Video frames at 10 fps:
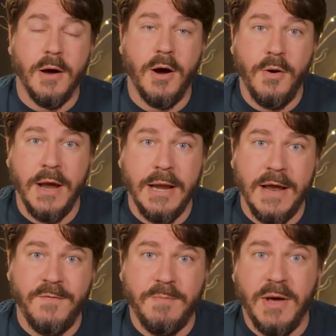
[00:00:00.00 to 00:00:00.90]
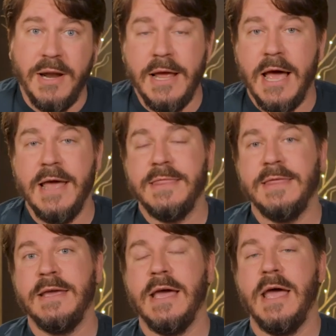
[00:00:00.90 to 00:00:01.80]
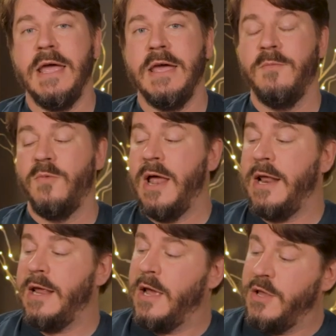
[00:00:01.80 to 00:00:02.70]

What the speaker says: All right, everybody, I think I am ready.